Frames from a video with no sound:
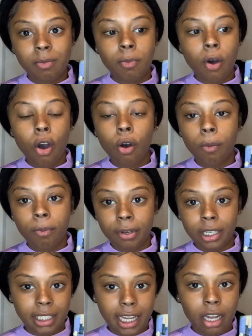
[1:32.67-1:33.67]
whole
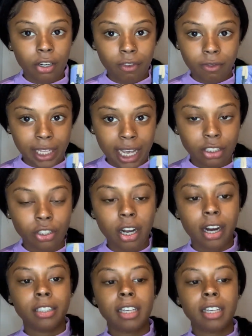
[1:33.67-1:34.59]
book down on flashcards.